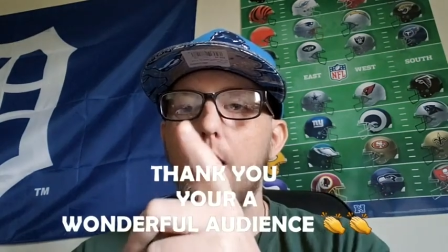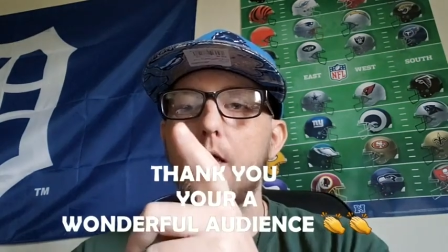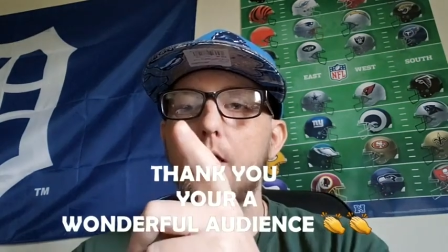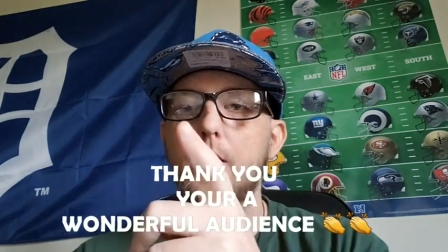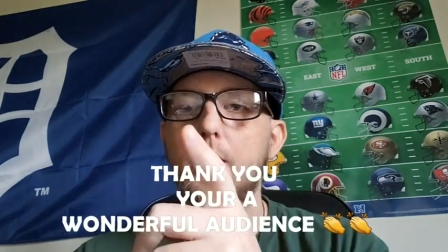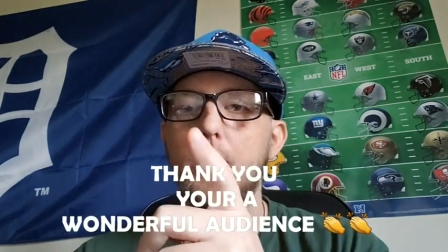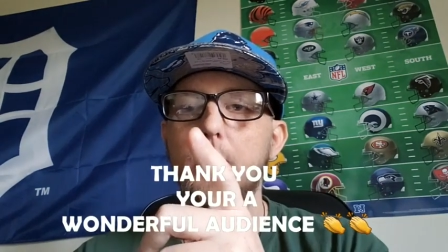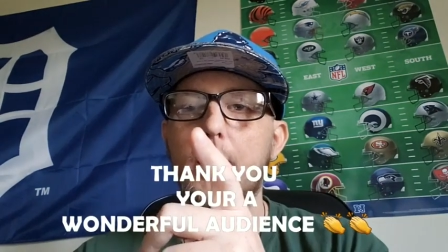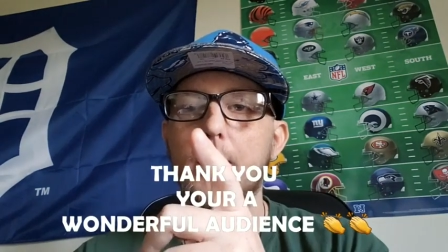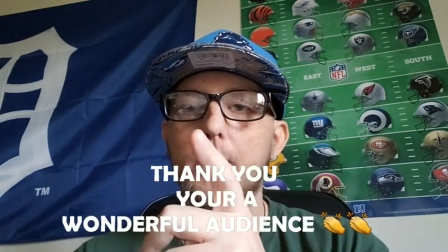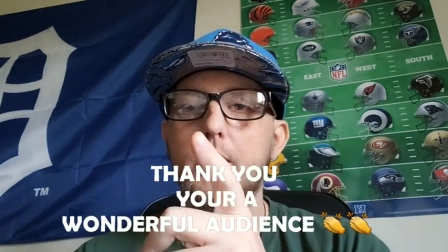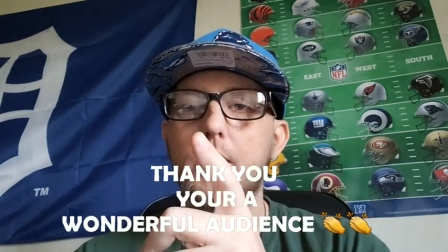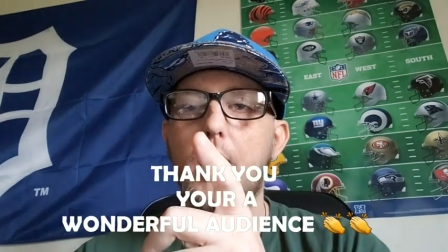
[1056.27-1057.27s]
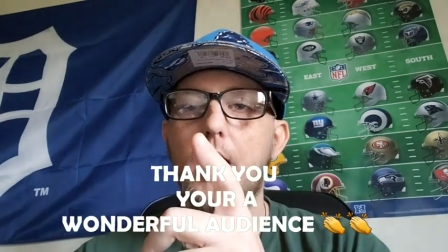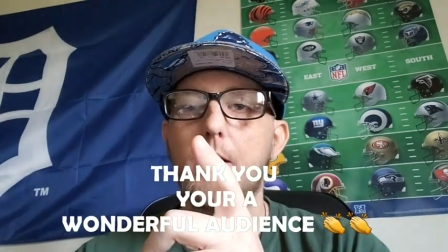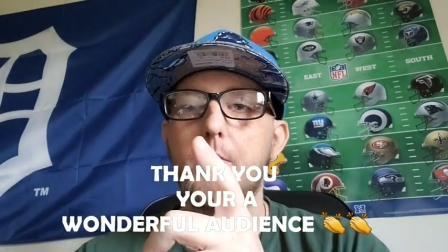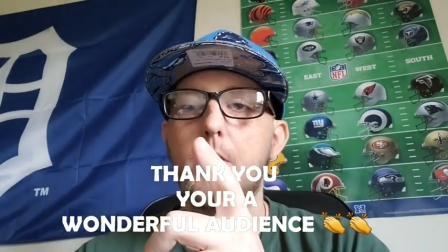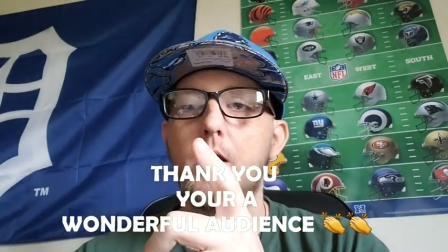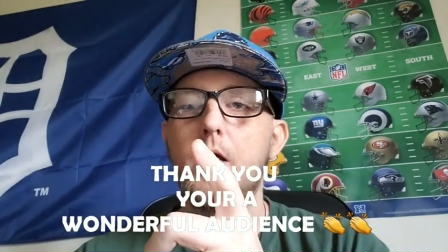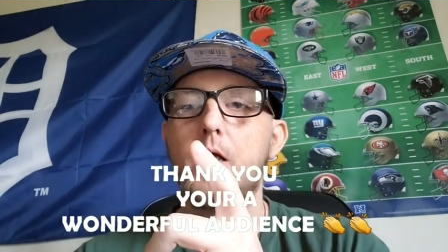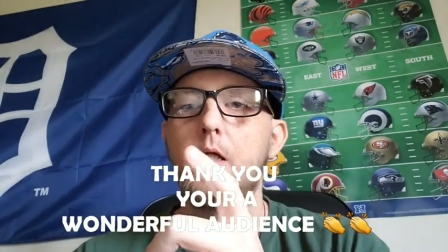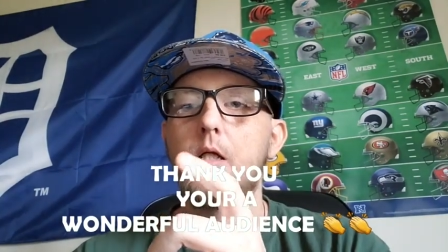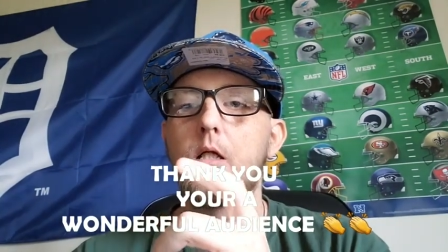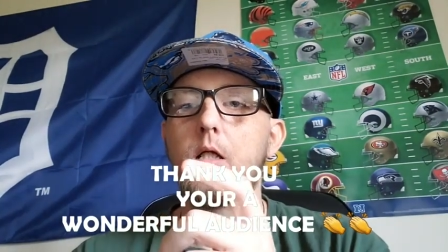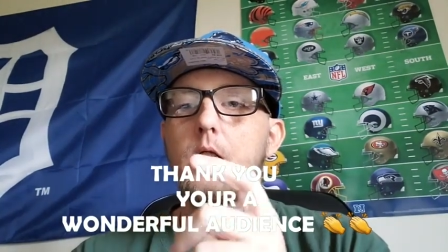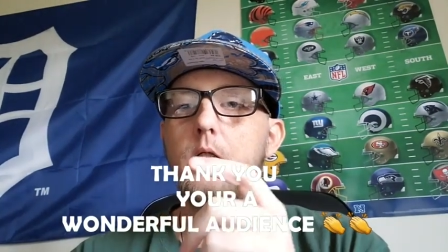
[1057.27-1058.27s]
Until next time,
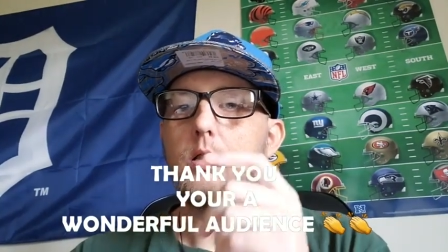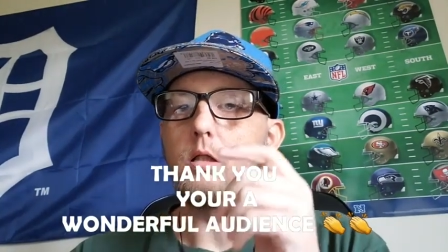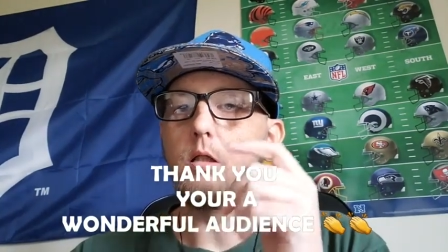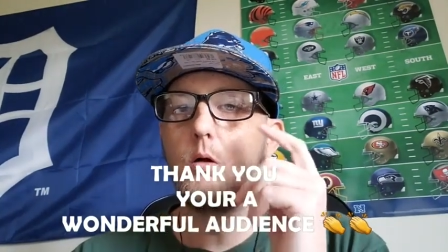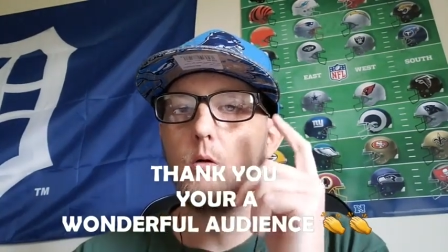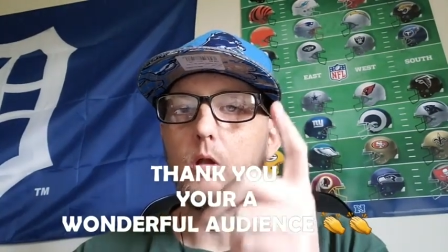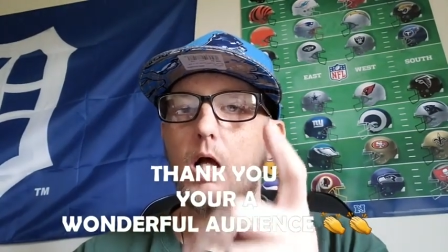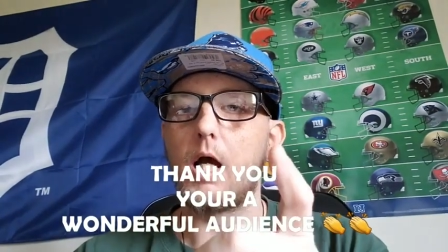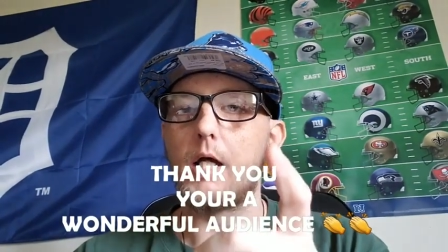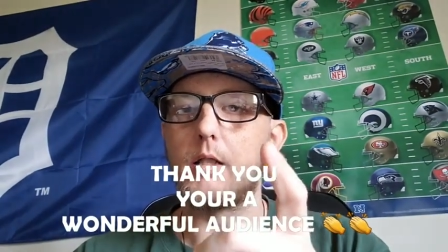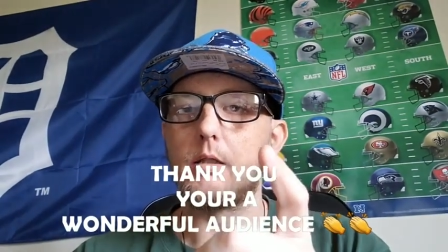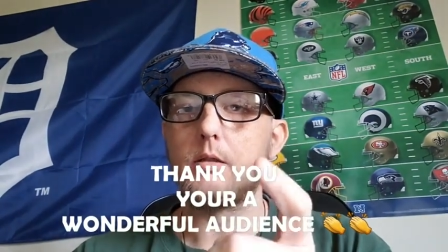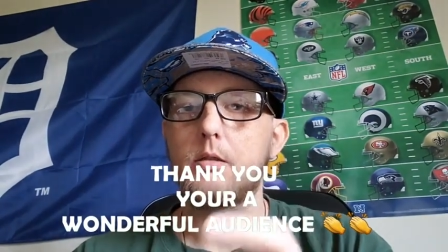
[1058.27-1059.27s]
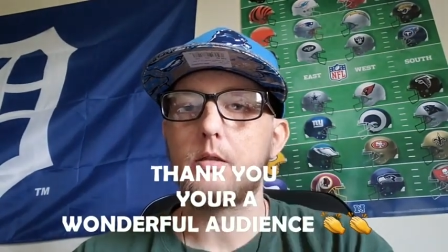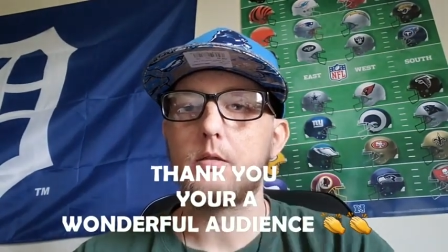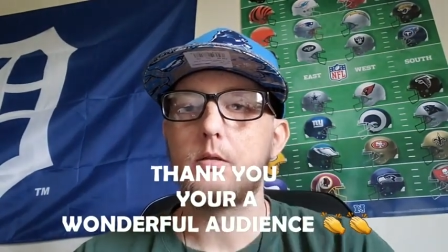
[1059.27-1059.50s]
go Lions.